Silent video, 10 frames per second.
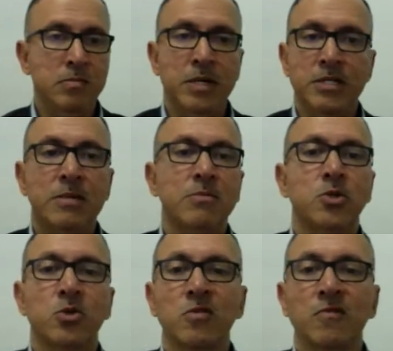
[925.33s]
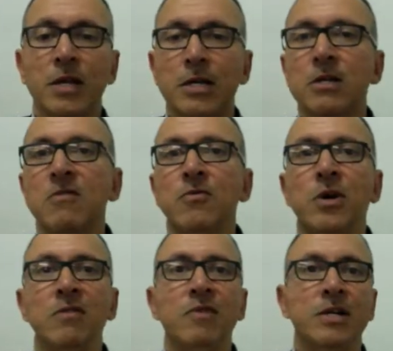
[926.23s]
some stroke of luck, if you
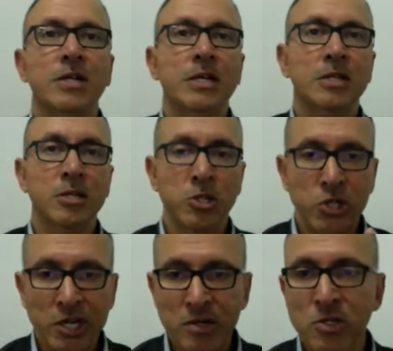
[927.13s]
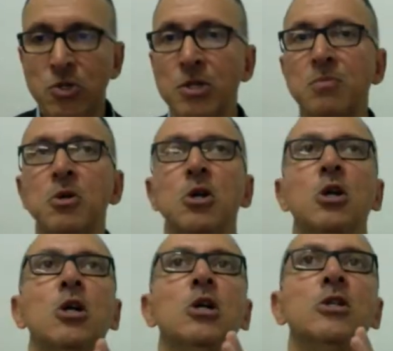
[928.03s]
are invited under the general stream,
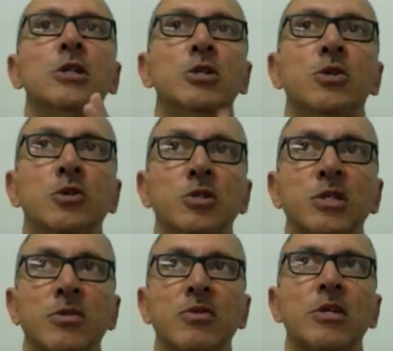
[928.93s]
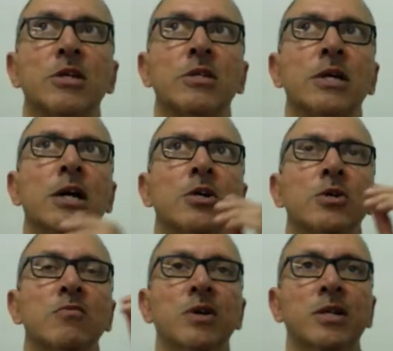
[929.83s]
then you're going to start thinking that are you
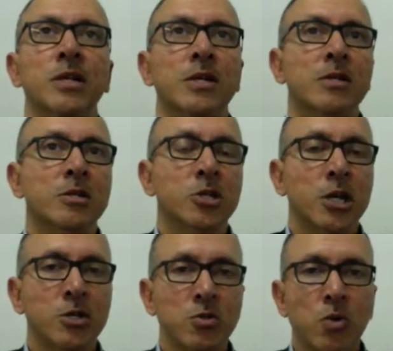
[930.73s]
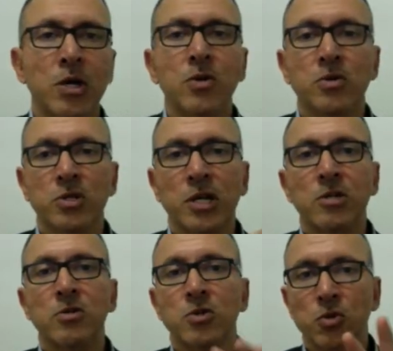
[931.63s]
invited under the Schedule 1 or
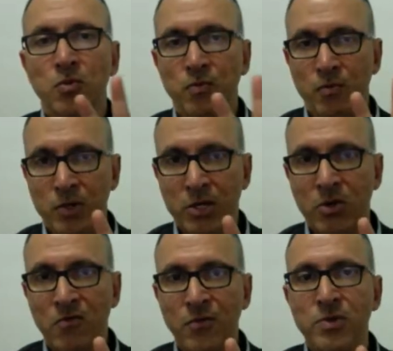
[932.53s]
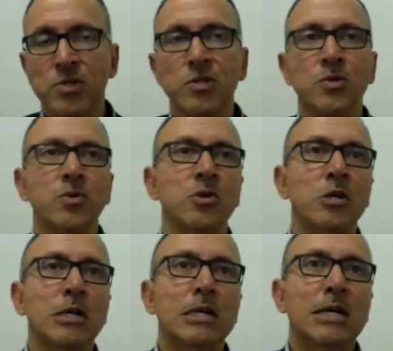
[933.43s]
Schedule 2? Without confusing you,
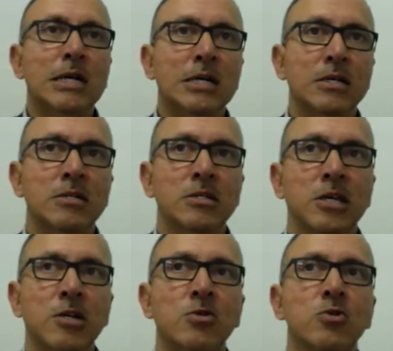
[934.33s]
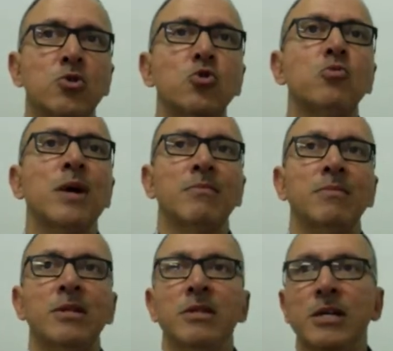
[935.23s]
Schedule 2 might
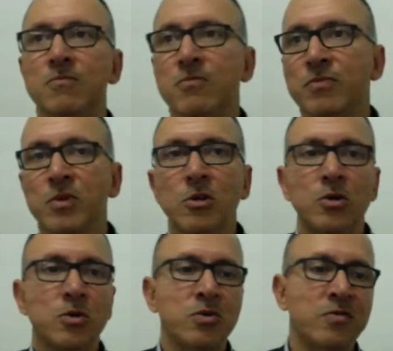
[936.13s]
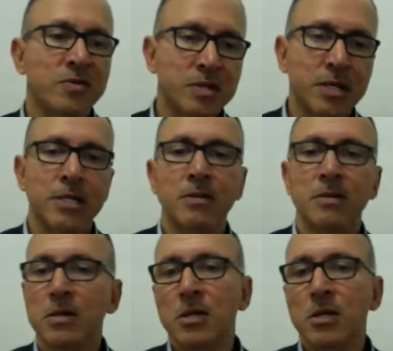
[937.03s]
mean that you've studied